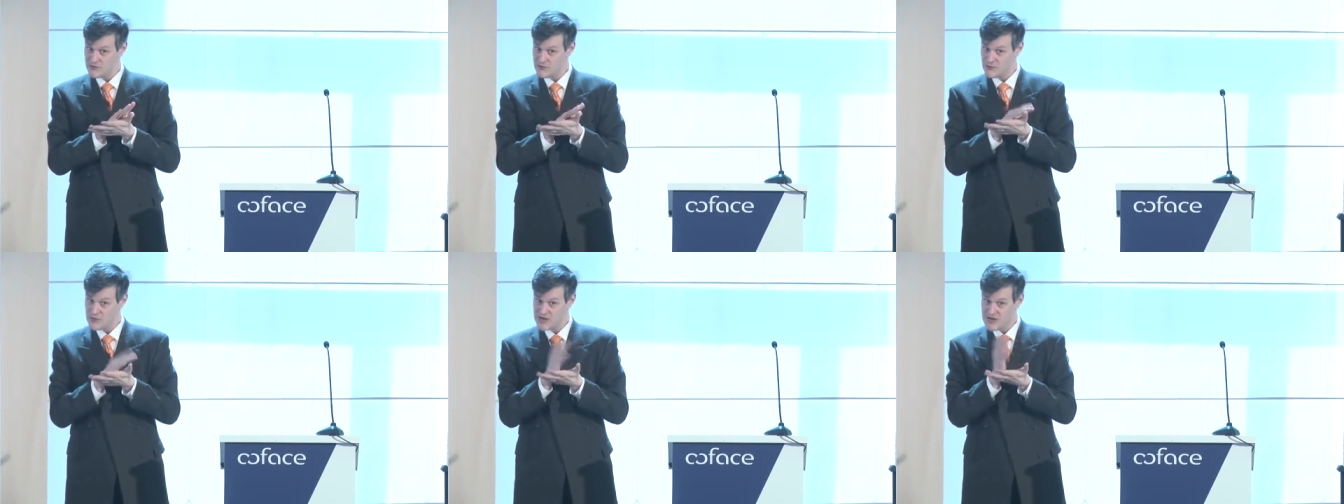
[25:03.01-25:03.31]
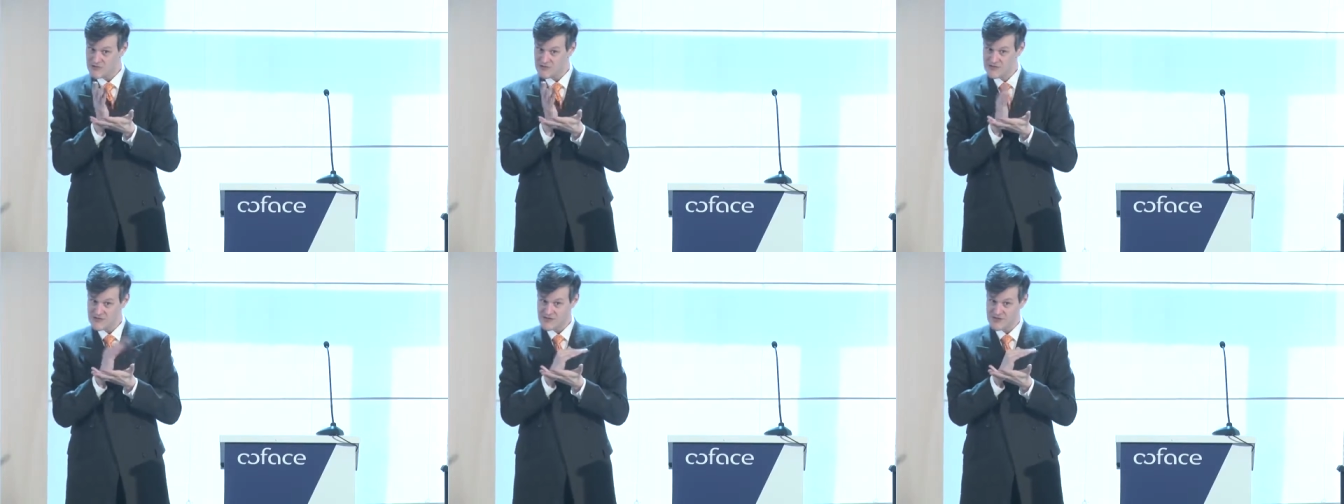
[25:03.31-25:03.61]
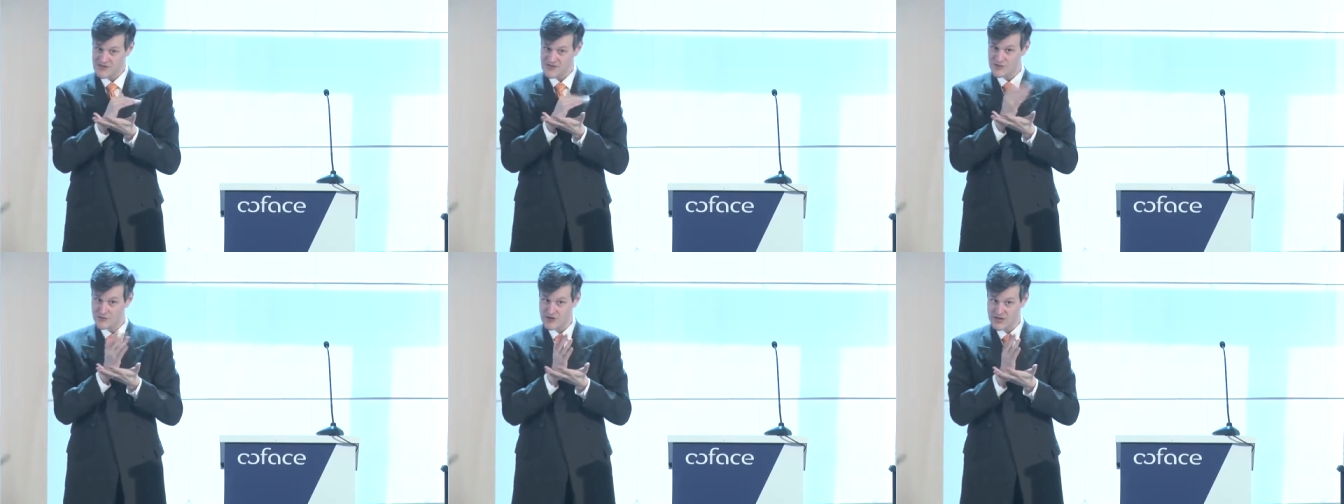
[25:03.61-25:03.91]
20 to
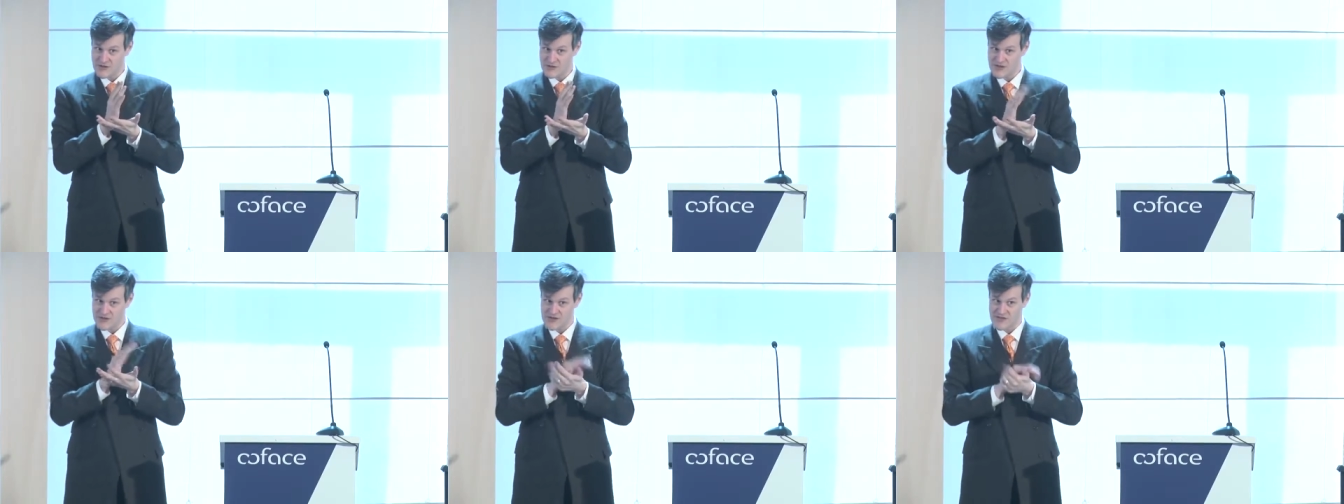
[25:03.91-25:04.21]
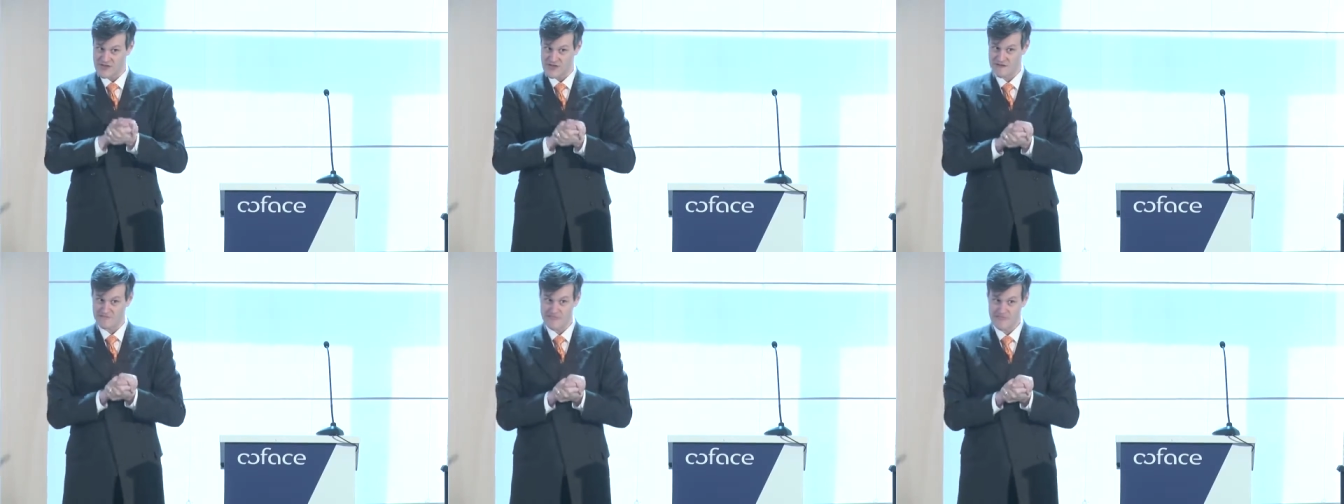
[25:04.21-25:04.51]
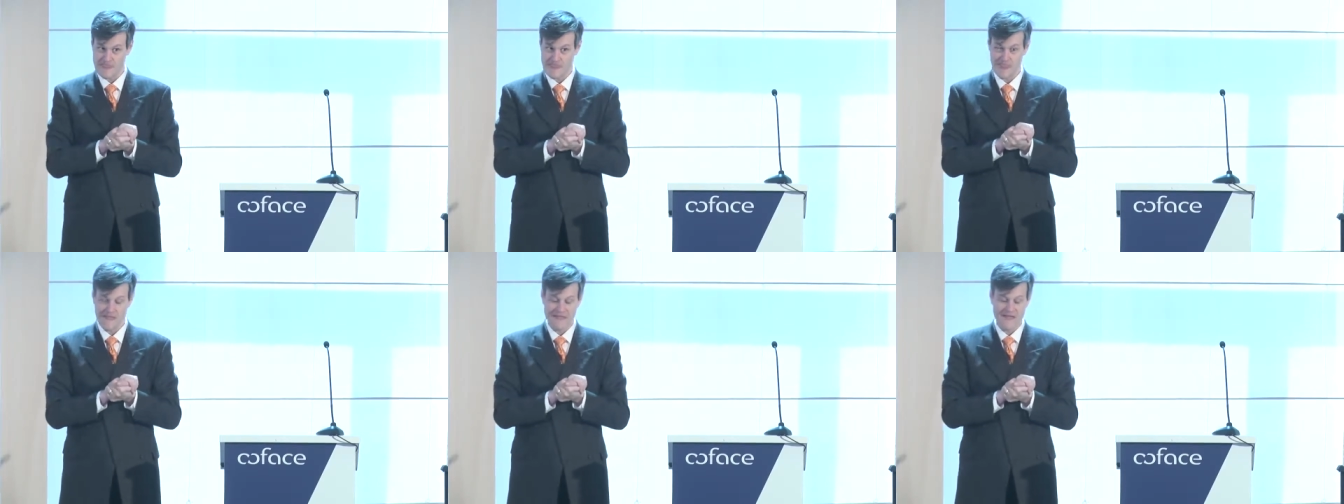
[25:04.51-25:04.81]
60, 20 to 60,
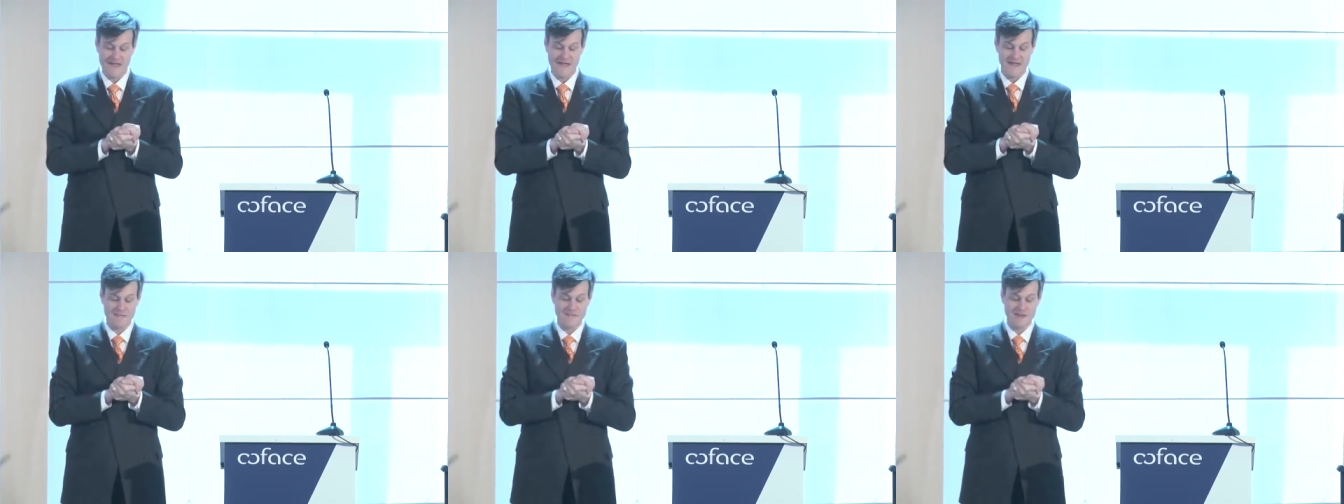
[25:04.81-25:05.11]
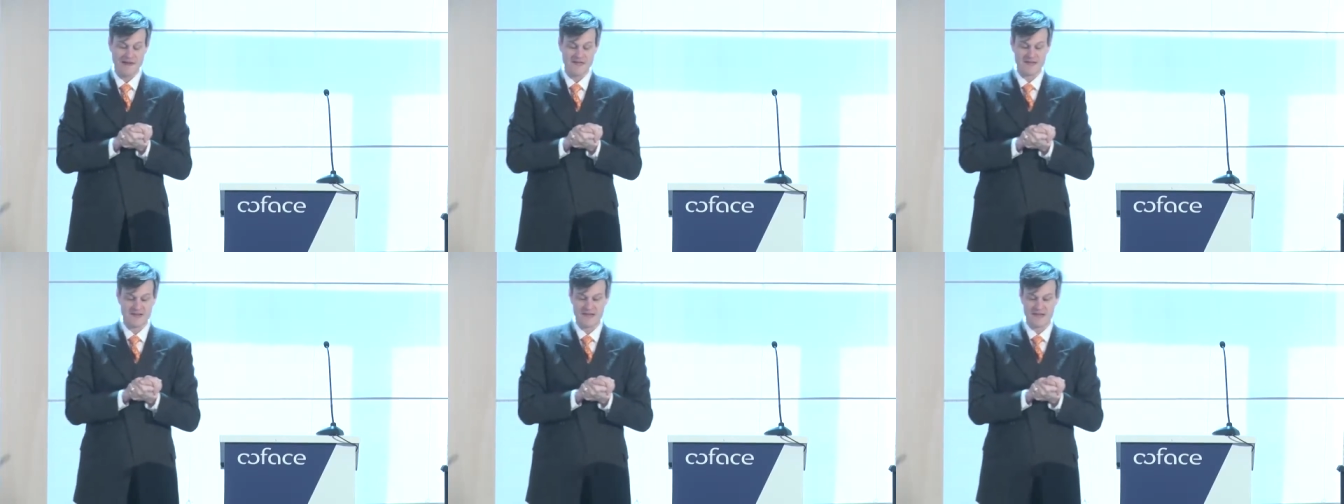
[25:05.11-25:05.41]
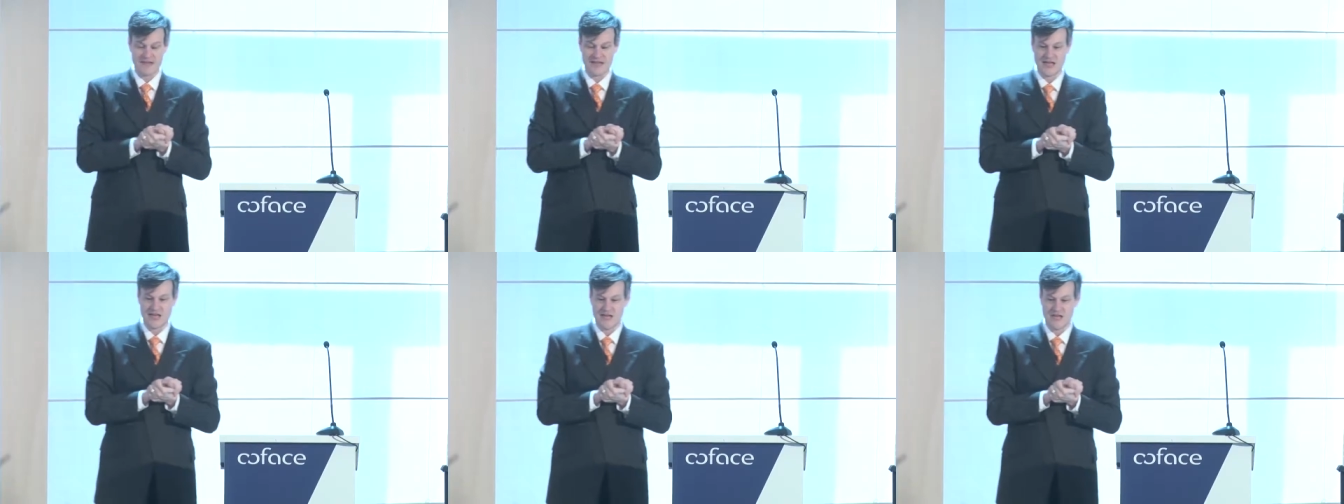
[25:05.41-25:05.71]

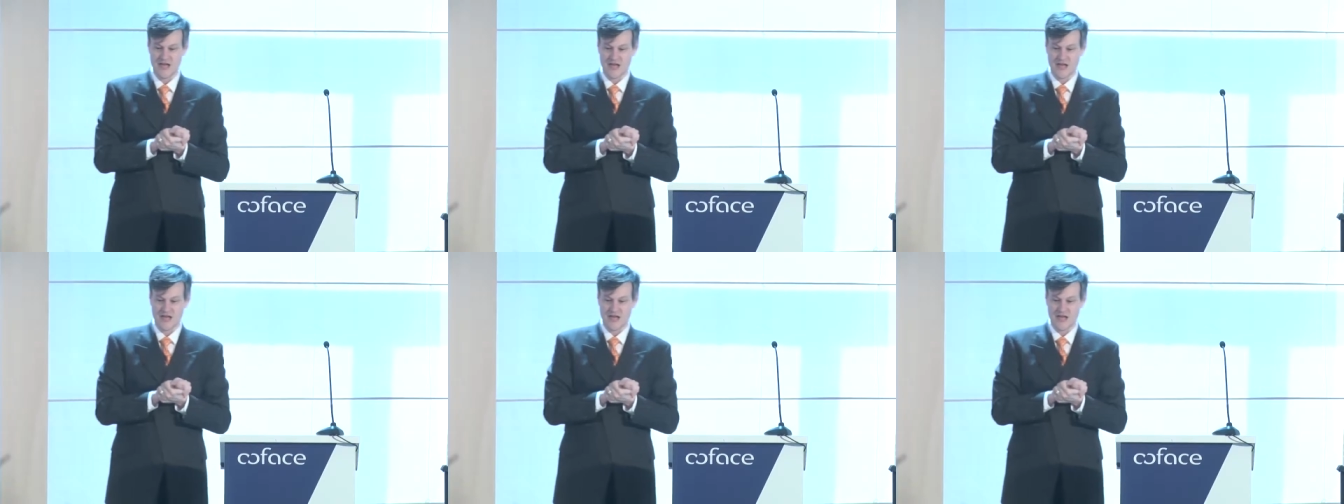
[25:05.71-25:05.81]
basically.